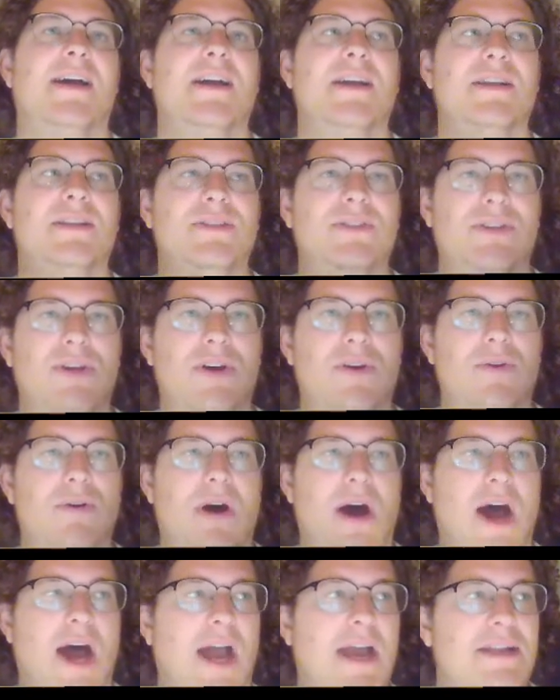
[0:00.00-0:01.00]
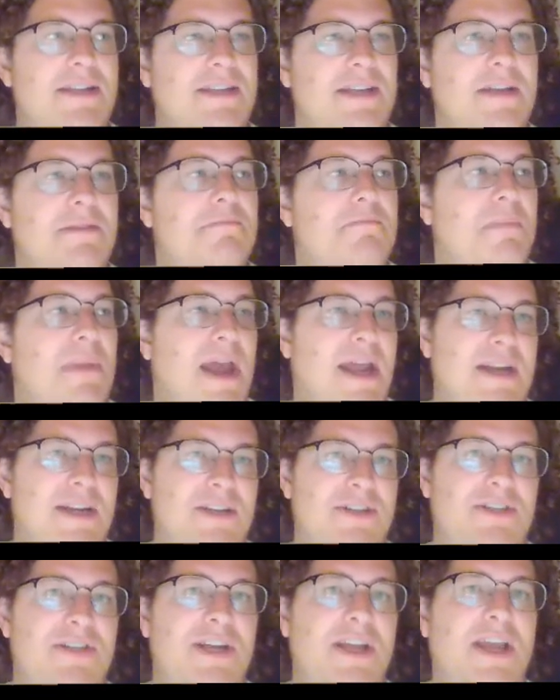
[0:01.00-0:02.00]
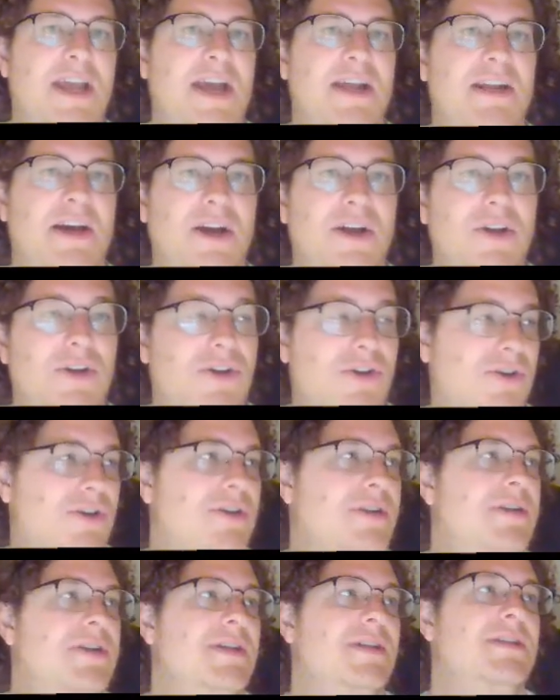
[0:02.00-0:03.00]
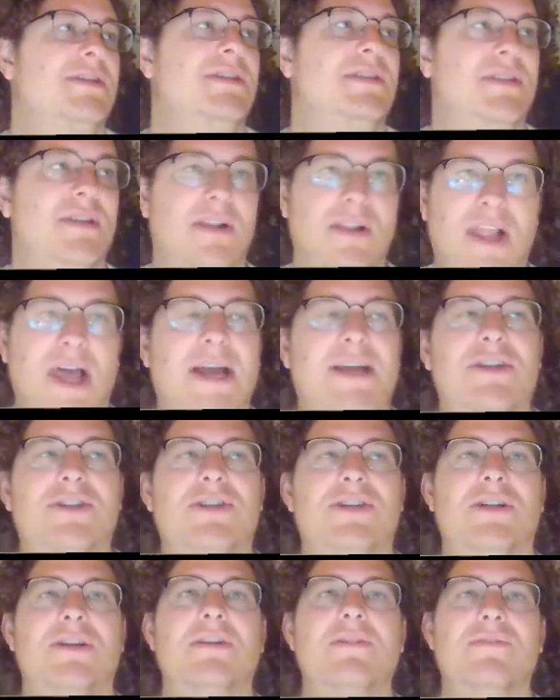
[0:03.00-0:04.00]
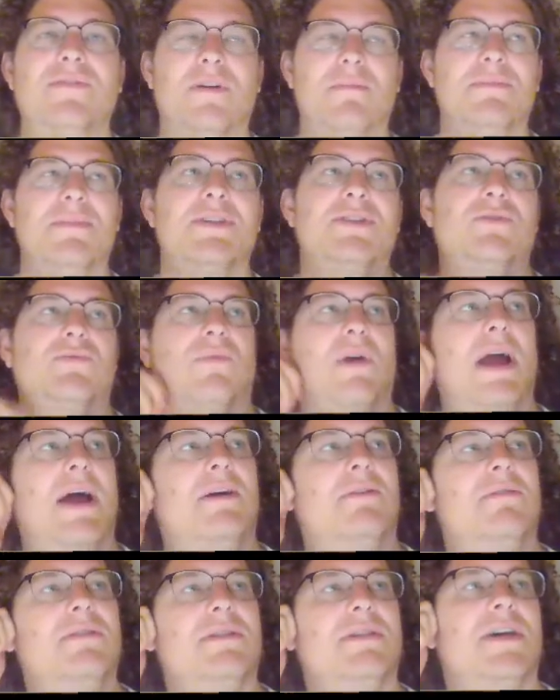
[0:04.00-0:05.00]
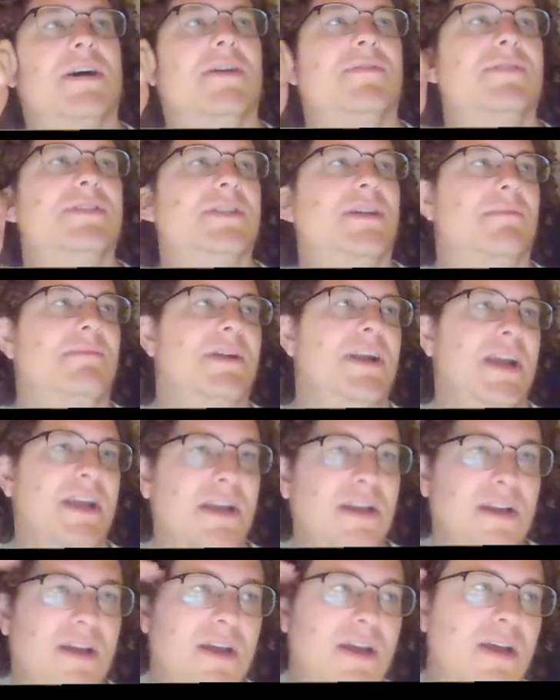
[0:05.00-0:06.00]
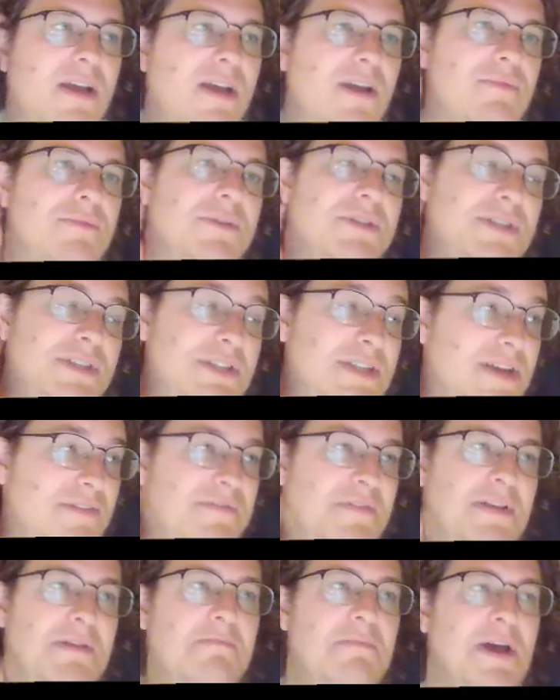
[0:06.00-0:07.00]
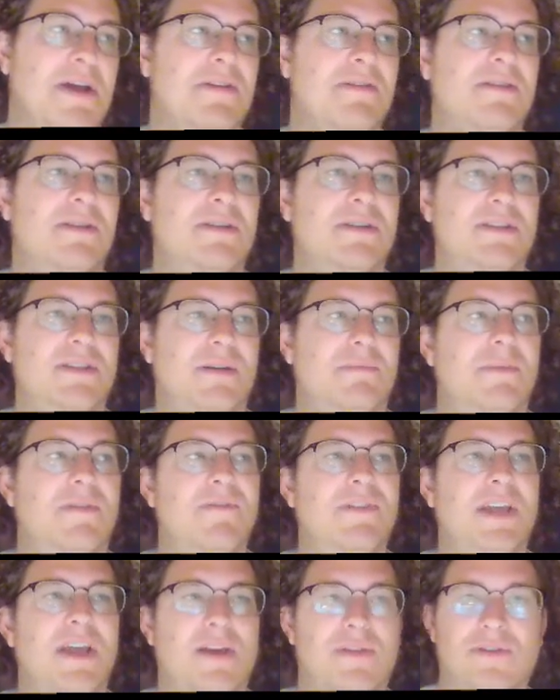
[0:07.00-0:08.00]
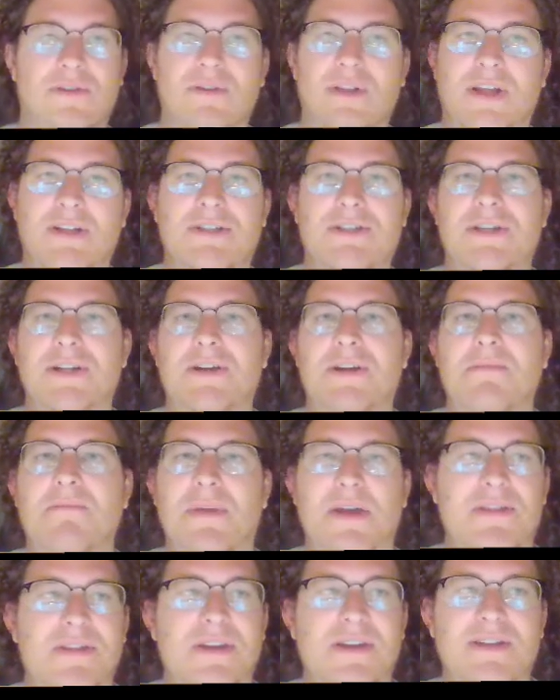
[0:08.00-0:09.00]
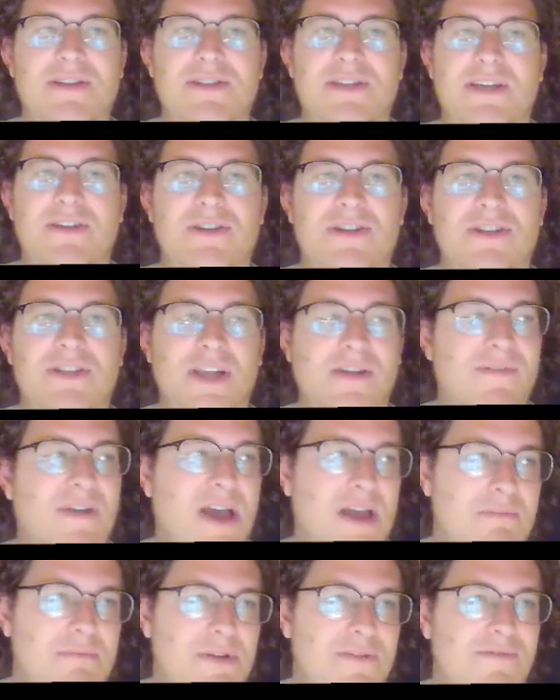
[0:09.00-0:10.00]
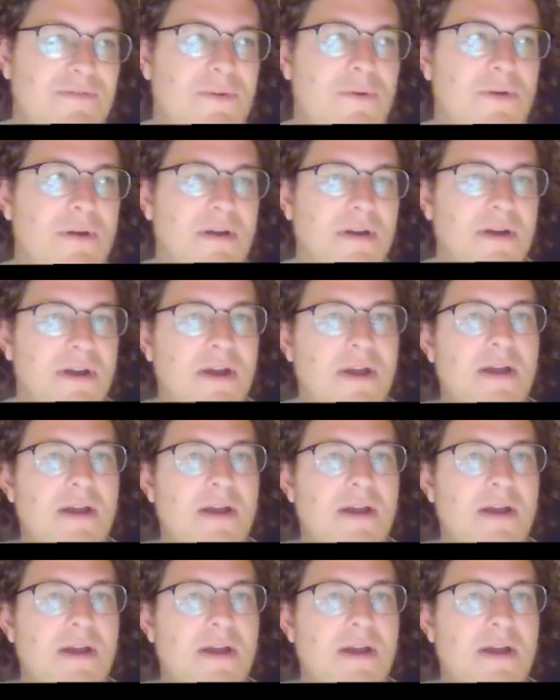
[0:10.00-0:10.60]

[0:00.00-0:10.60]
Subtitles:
So I did manage to get a good selection from this round of summoning. It was definitely better than some of the other Legendary Mythic sessions I've had before.